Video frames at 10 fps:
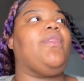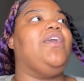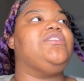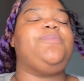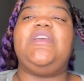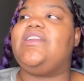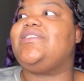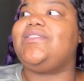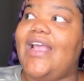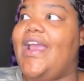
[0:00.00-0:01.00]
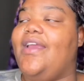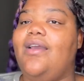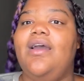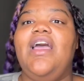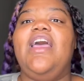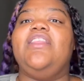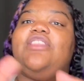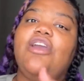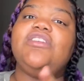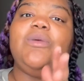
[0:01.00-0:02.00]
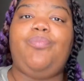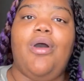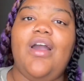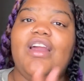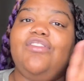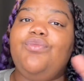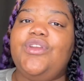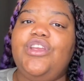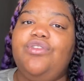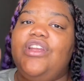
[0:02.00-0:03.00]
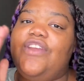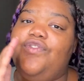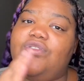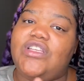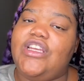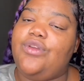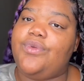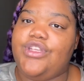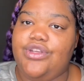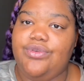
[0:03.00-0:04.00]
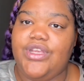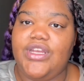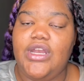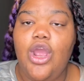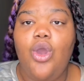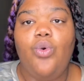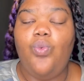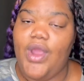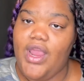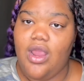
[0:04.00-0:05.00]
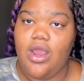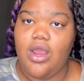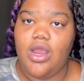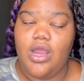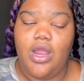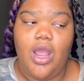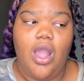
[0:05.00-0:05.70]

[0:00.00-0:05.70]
speaking of stank, there's a part of the reunion, if you've seen the reunion, where